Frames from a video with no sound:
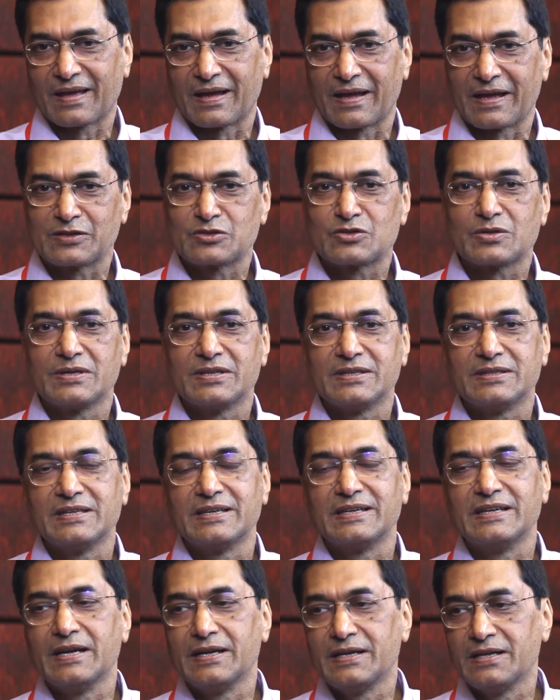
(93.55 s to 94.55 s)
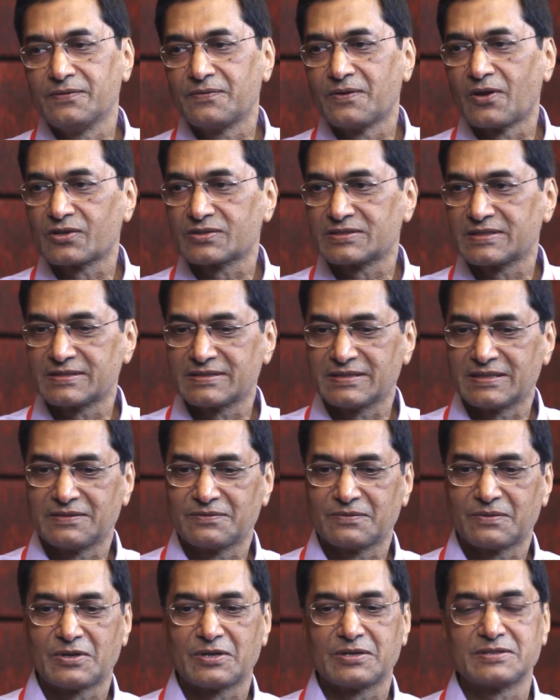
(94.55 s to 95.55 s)
Actually, the
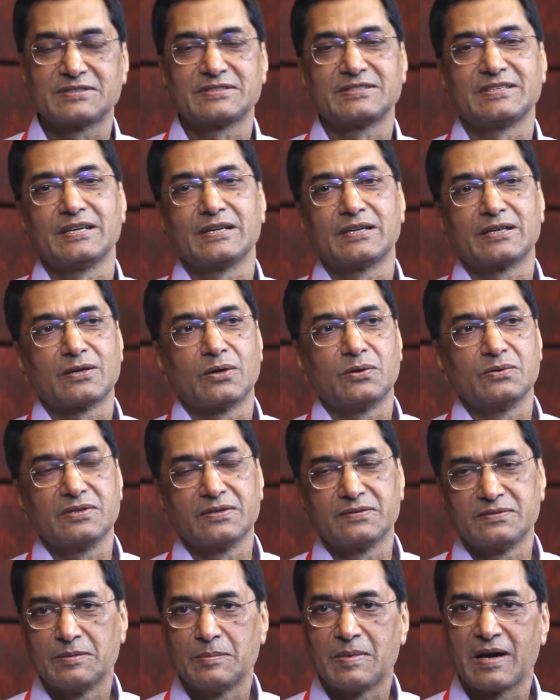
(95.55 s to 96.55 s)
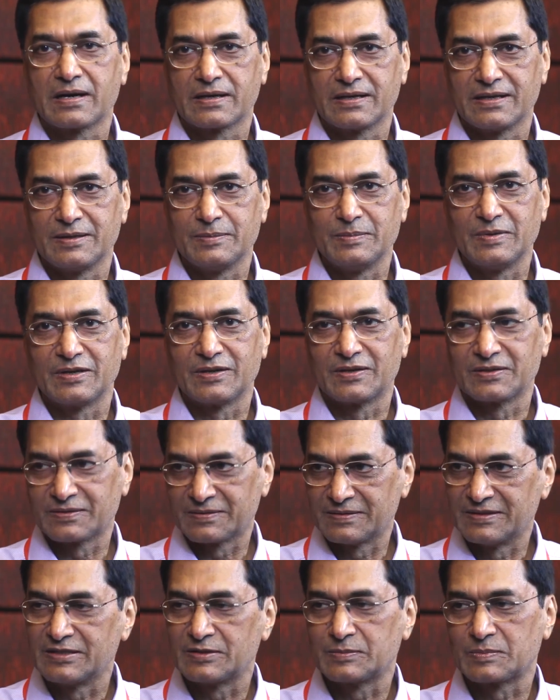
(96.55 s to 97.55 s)
gatifloxacin was taken out of the market because
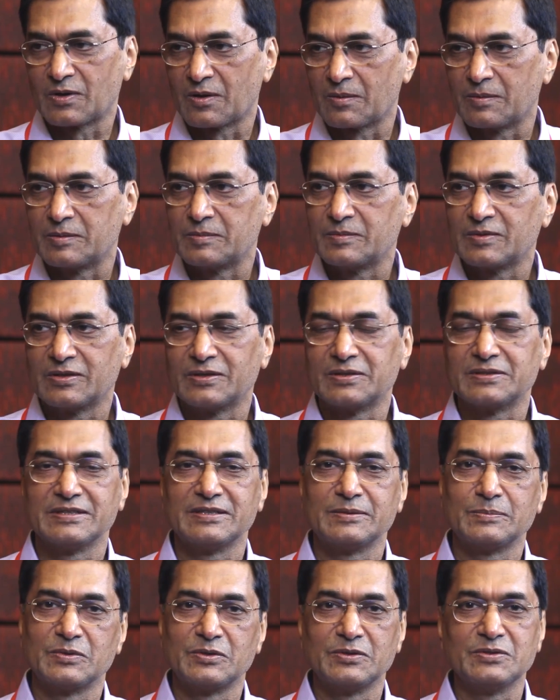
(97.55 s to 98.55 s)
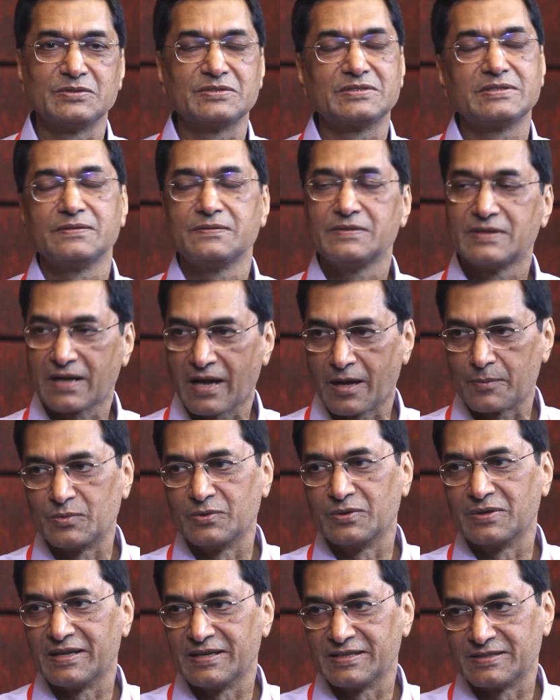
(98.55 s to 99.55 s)
of this problem because it produced severe
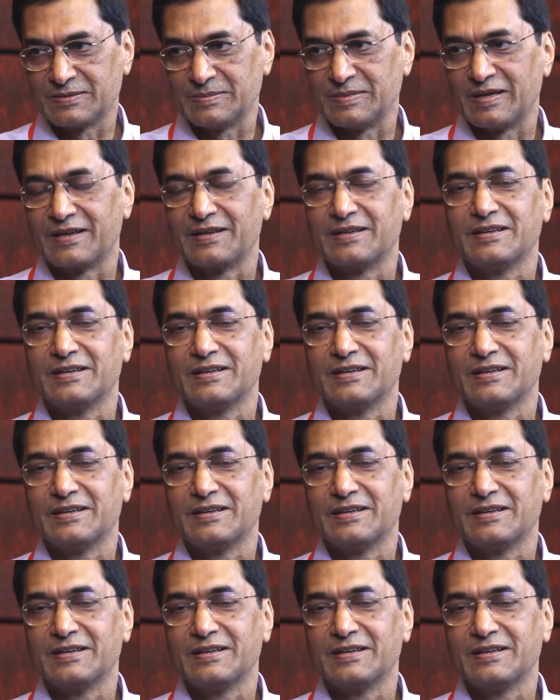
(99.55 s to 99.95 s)
hypoglycemia.